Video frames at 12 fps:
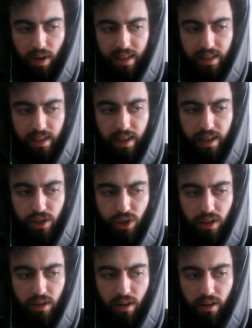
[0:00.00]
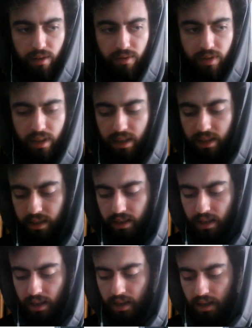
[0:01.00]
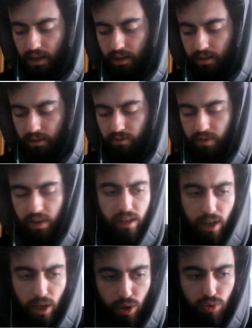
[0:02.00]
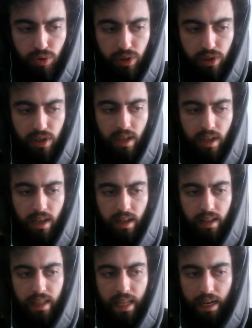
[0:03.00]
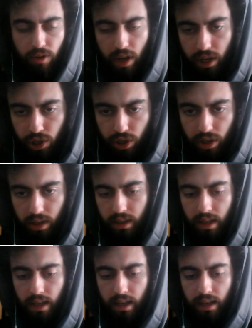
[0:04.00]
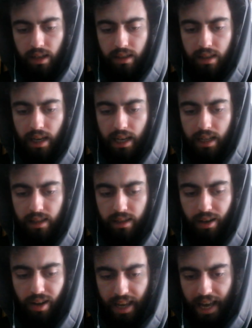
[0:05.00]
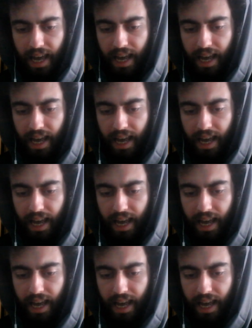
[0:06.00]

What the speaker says: translation of this very loose narration that I